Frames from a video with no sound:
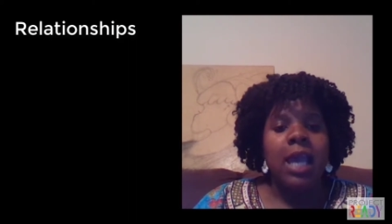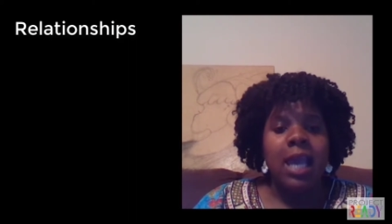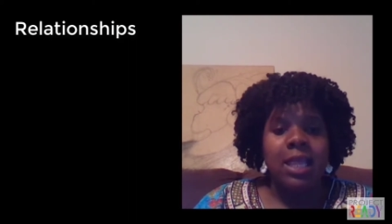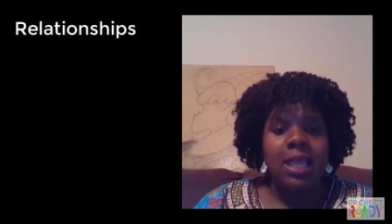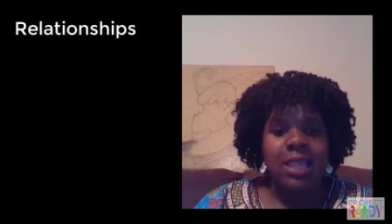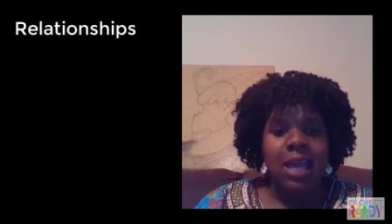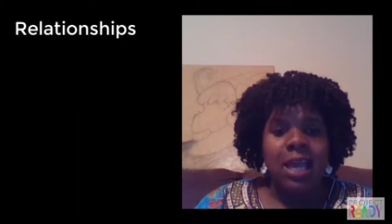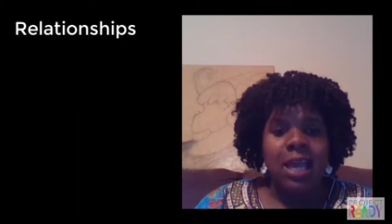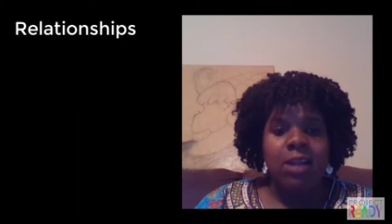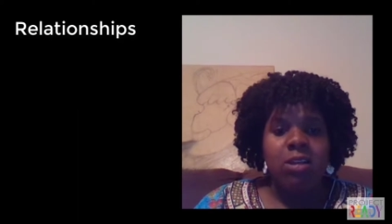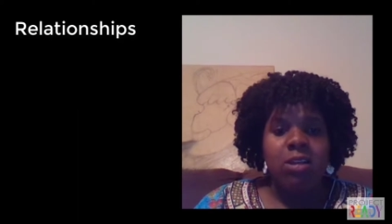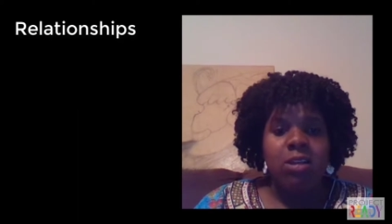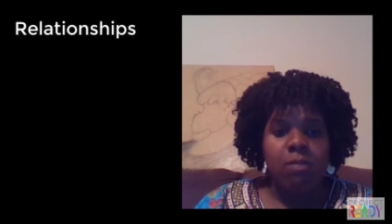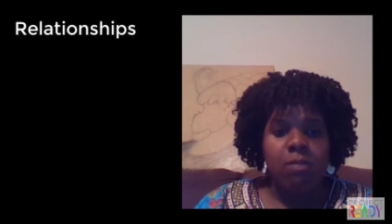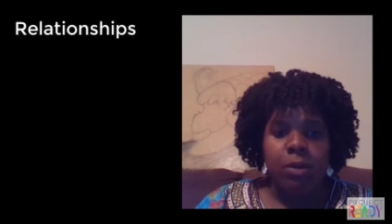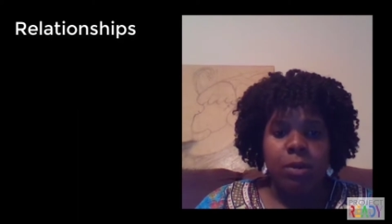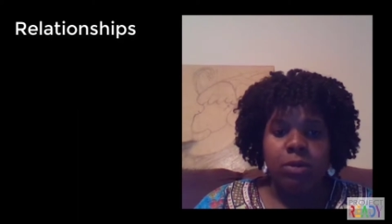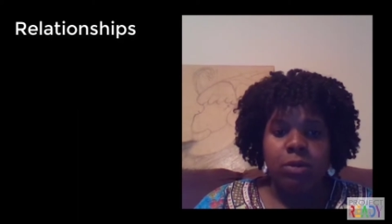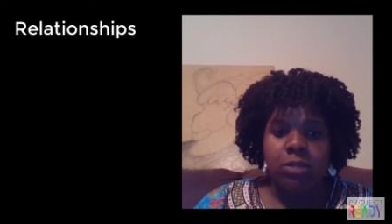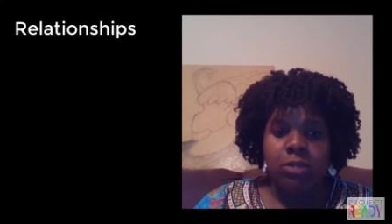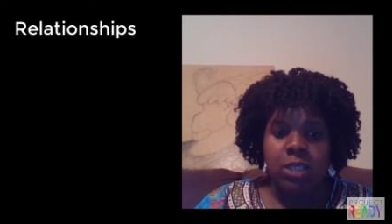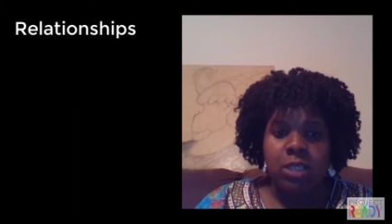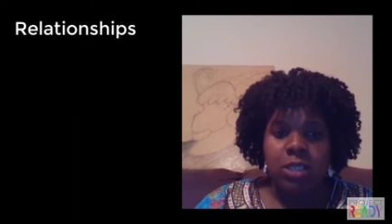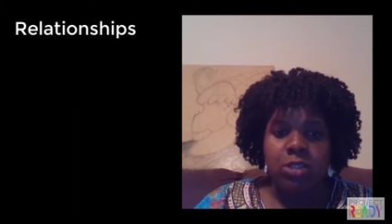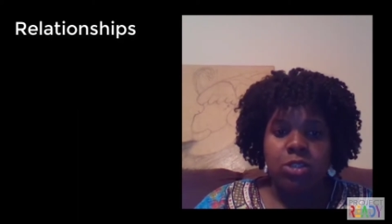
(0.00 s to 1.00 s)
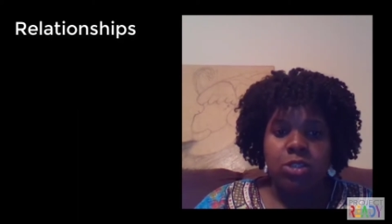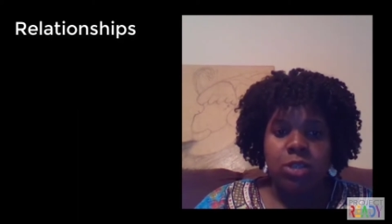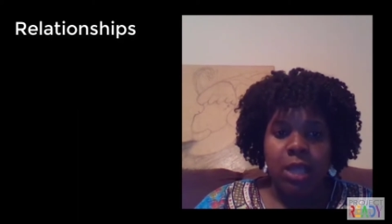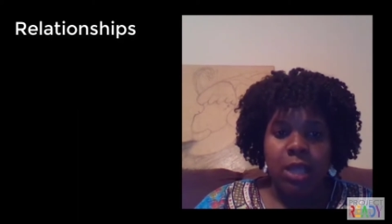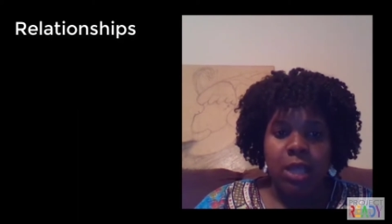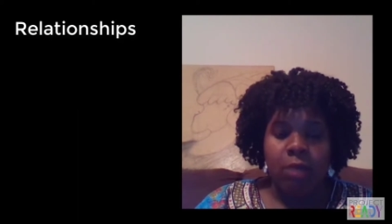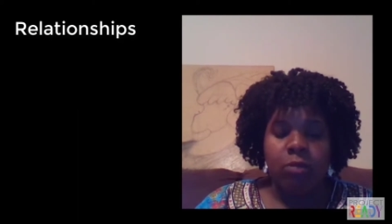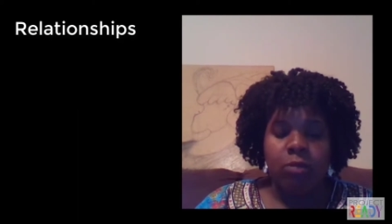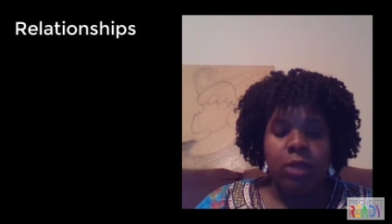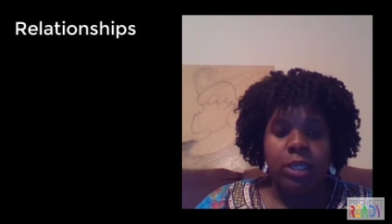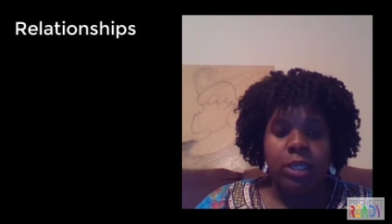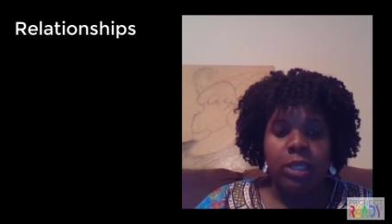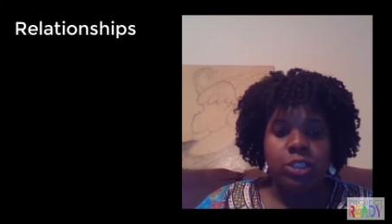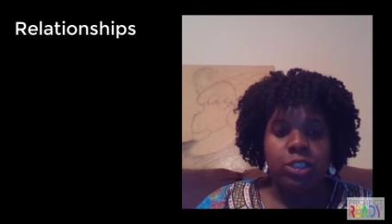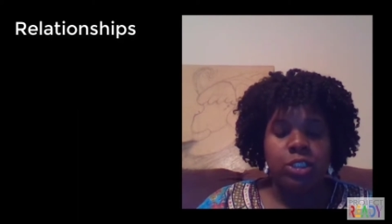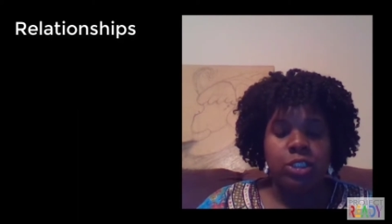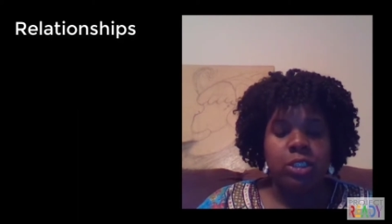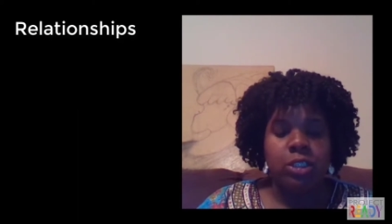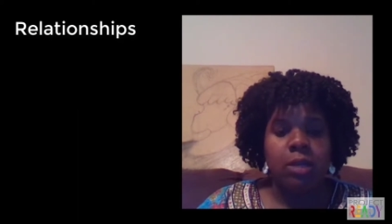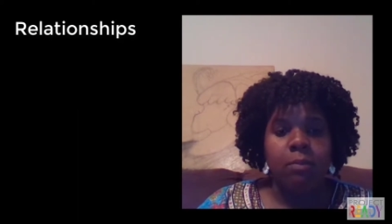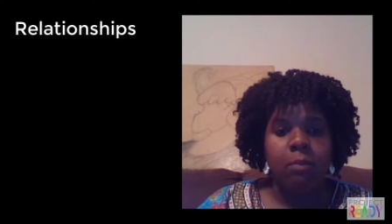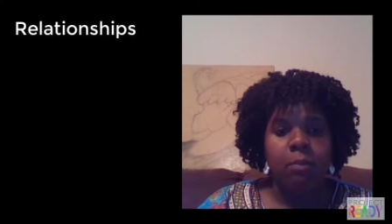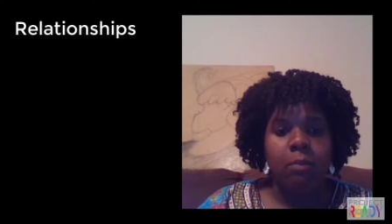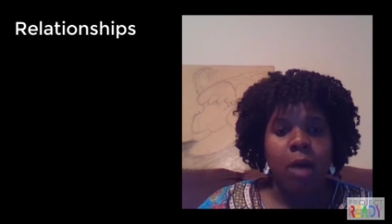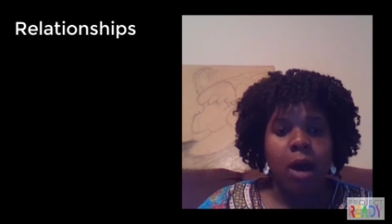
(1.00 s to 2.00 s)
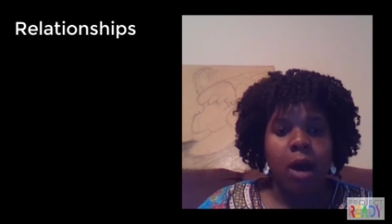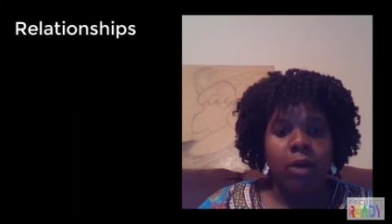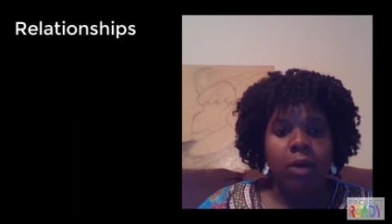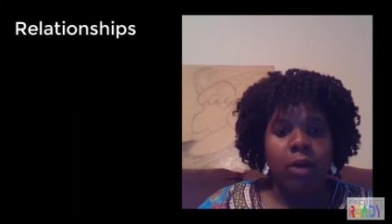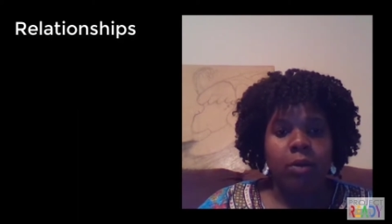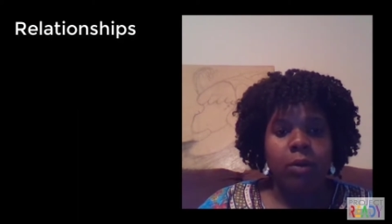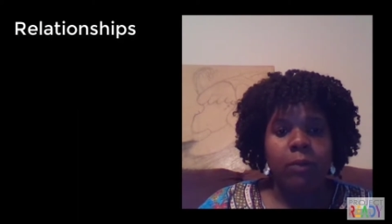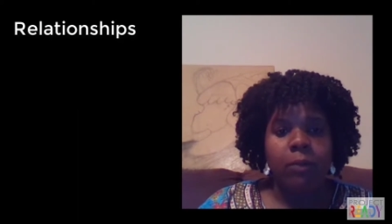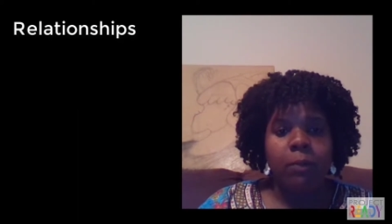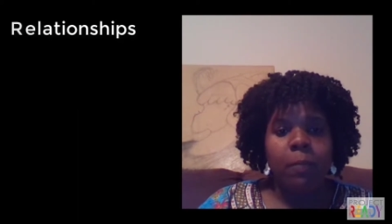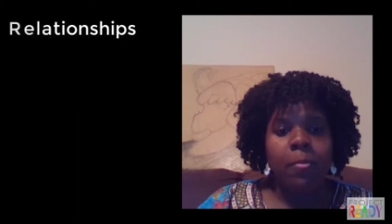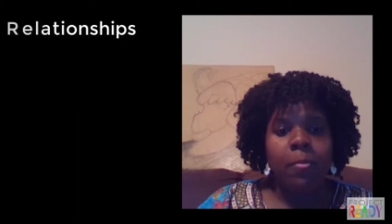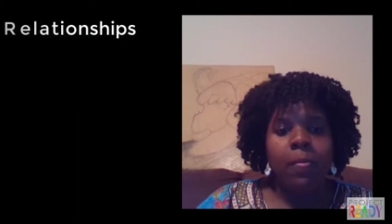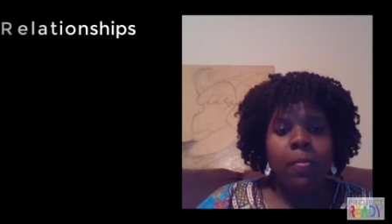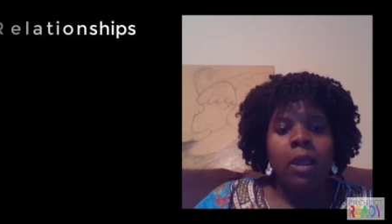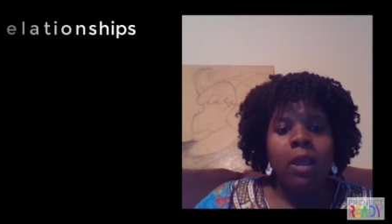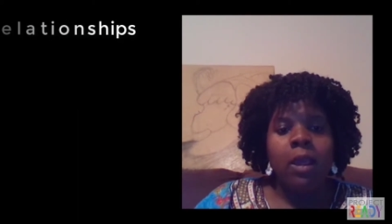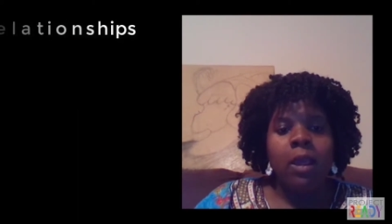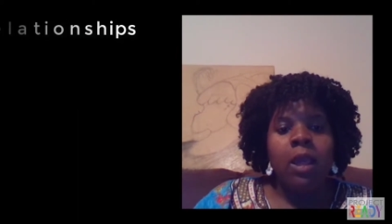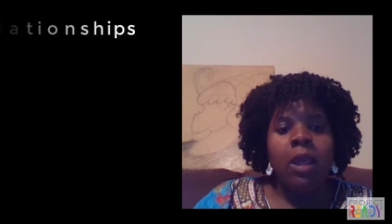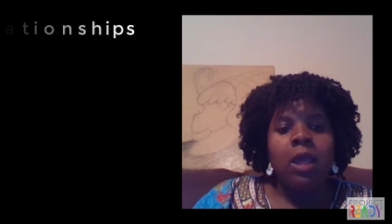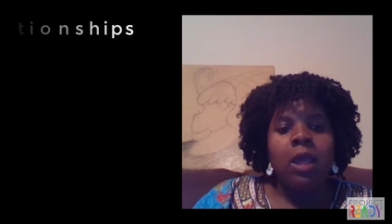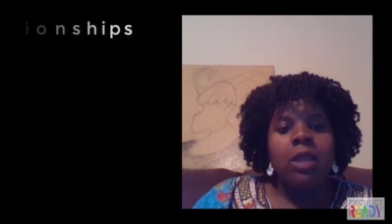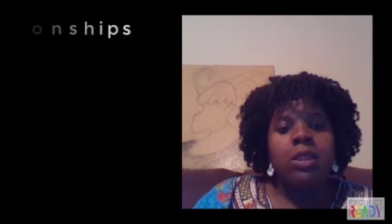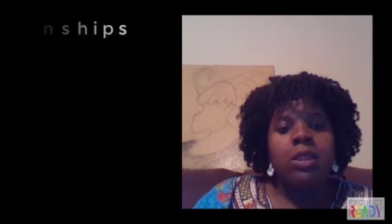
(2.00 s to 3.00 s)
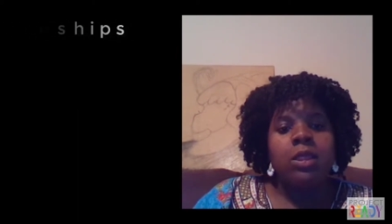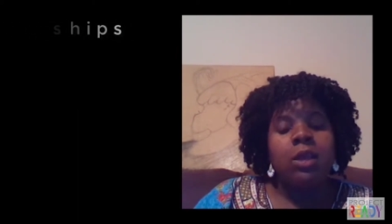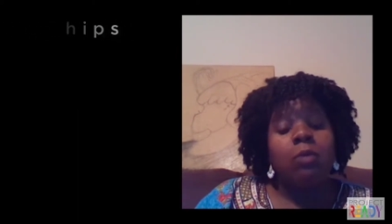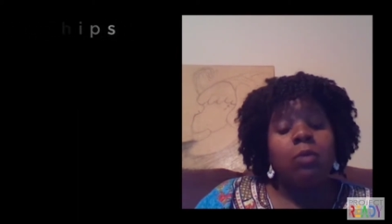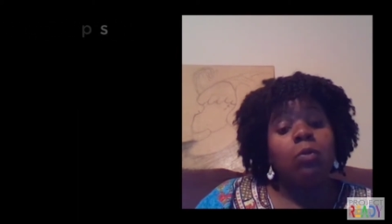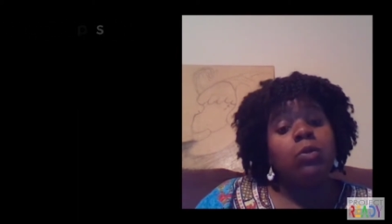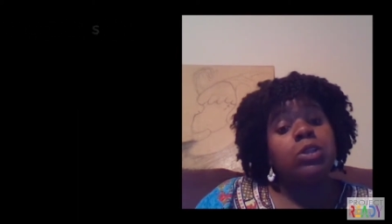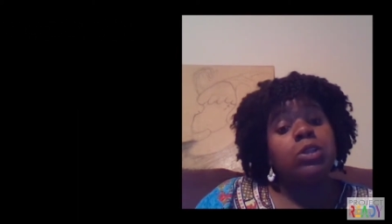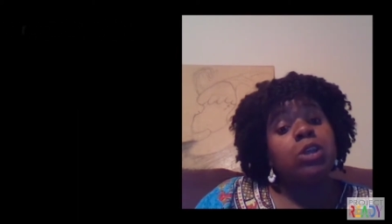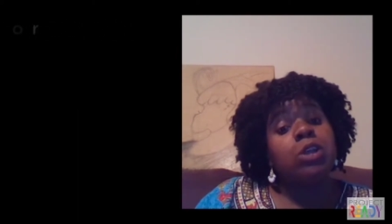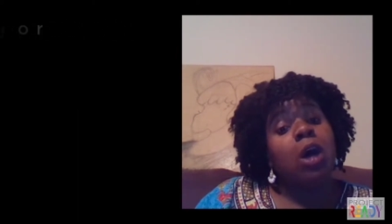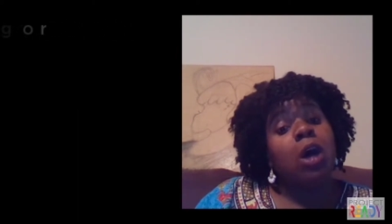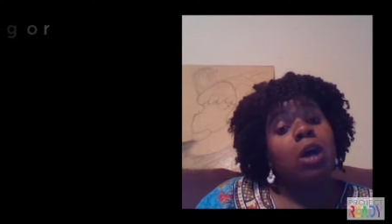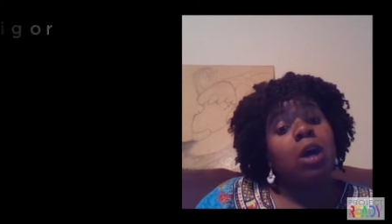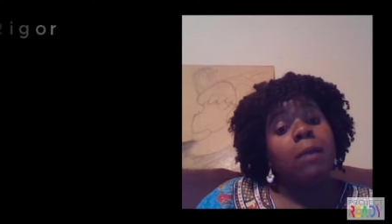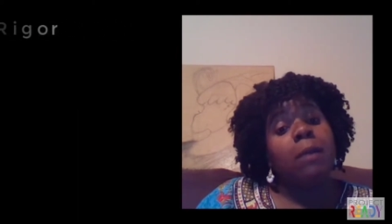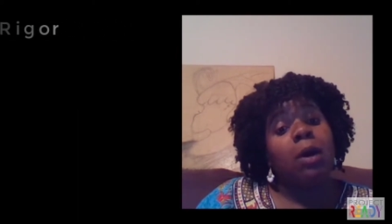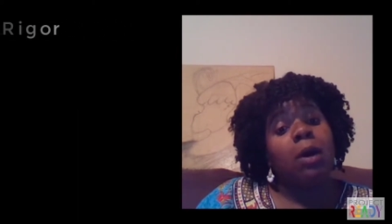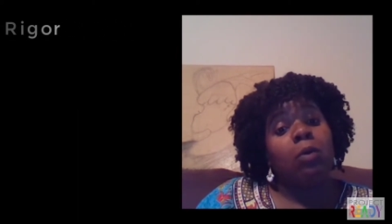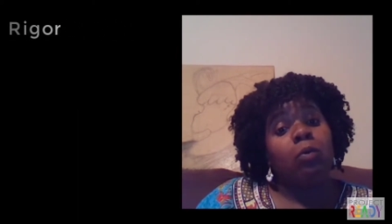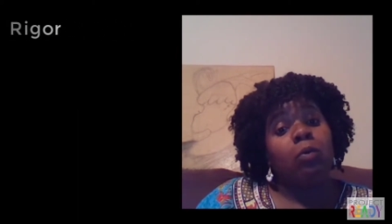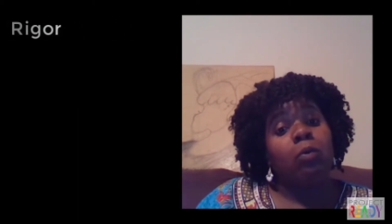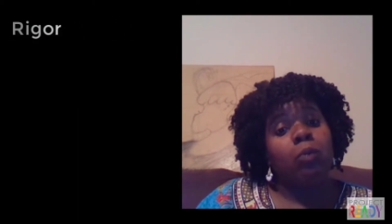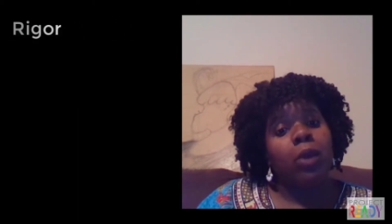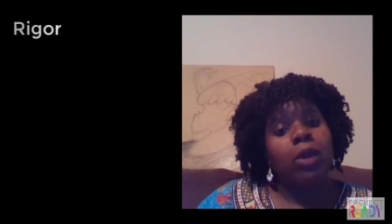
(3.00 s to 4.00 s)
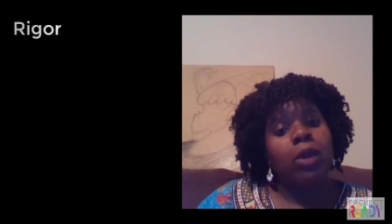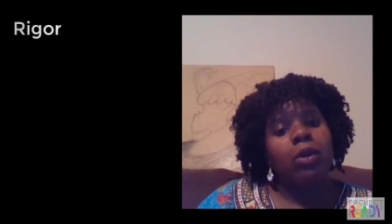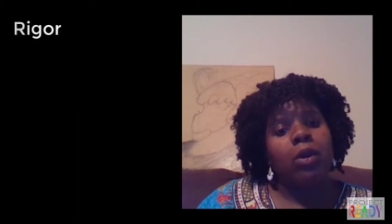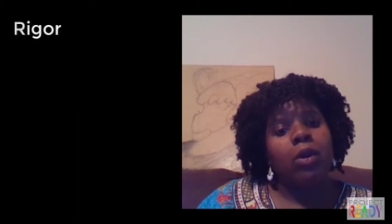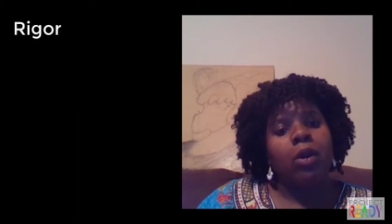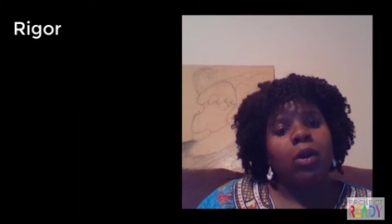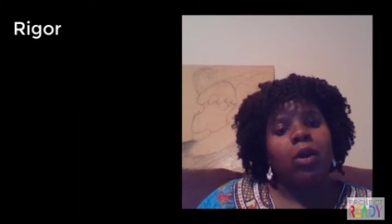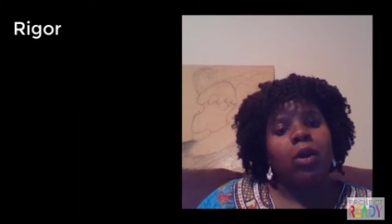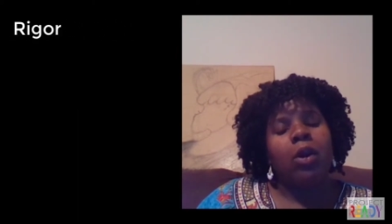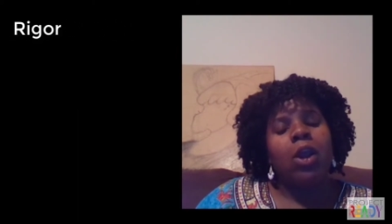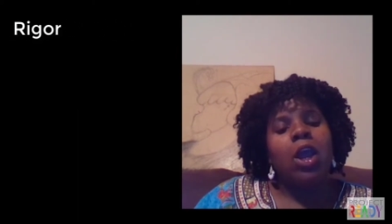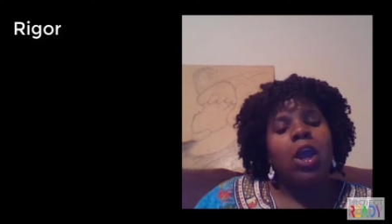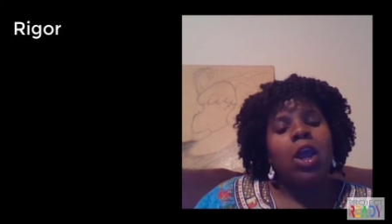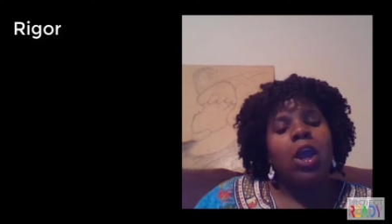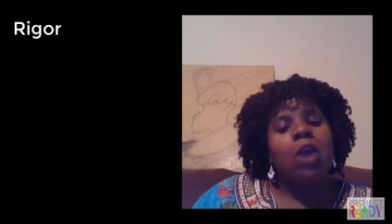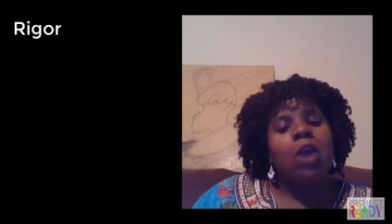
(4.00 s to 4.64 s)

and that is built into that relationship model. Then when we talk about rigor,